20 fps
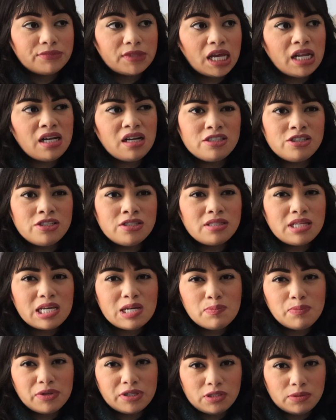not just
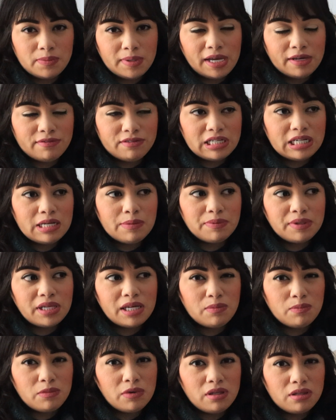like books we have today, but
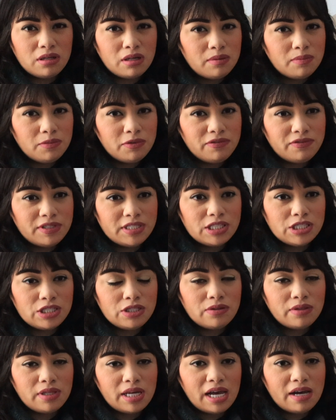like a lot of movies
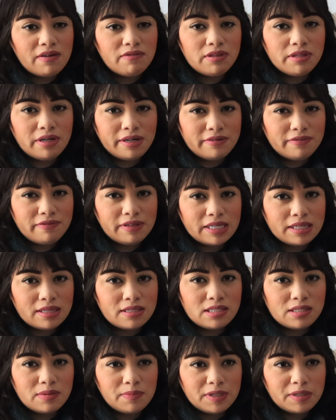too. They have a lot of like the
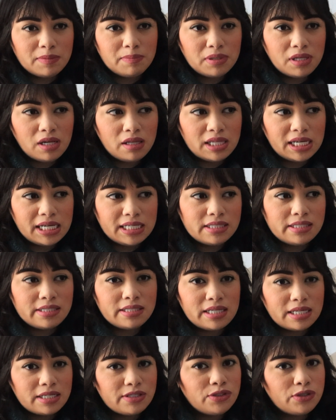similar plot lines
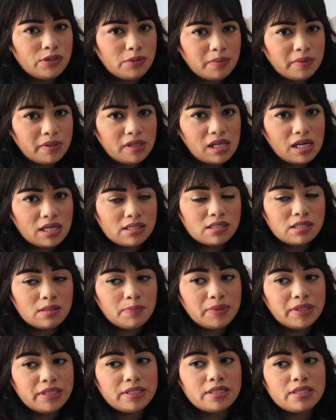as like super classic
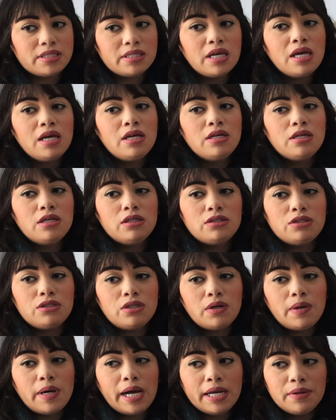books.
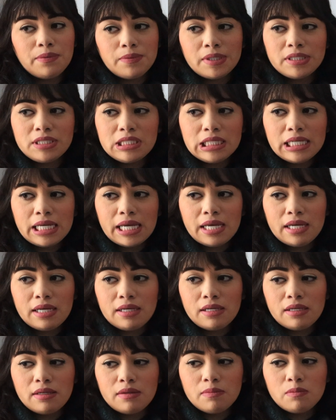So I want to get
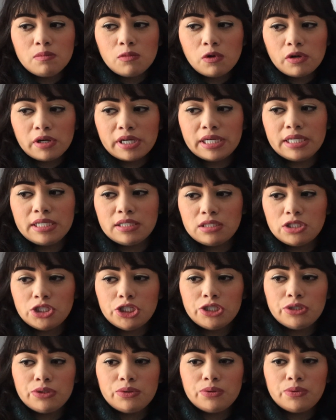more
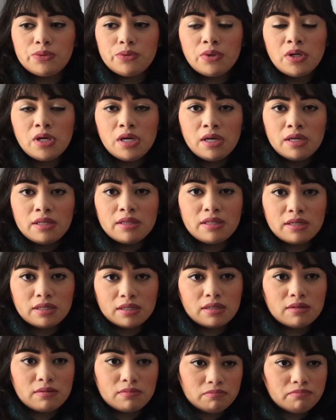into
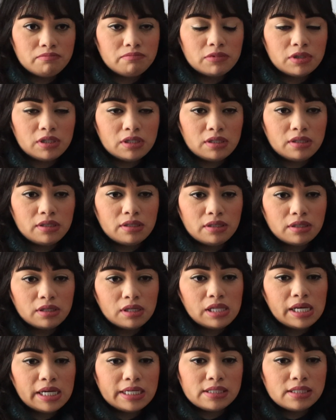the
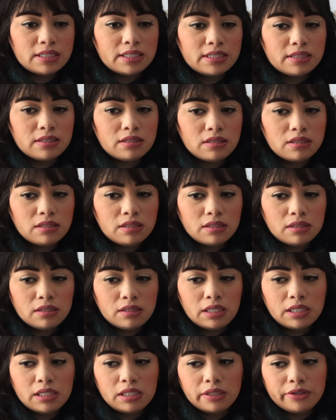classics
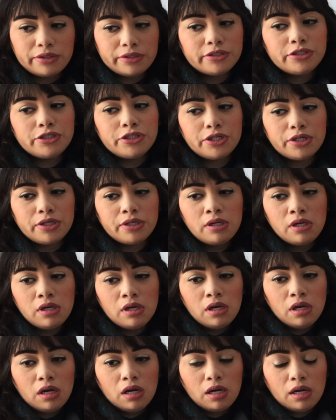in literature.
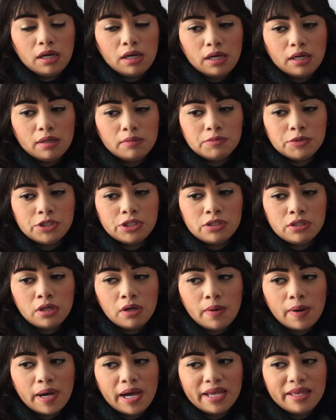
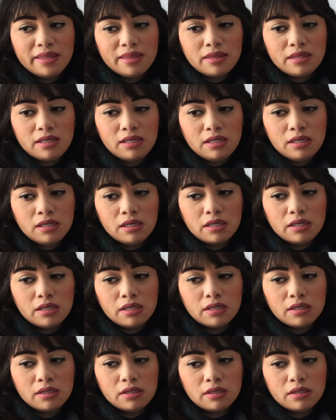So I think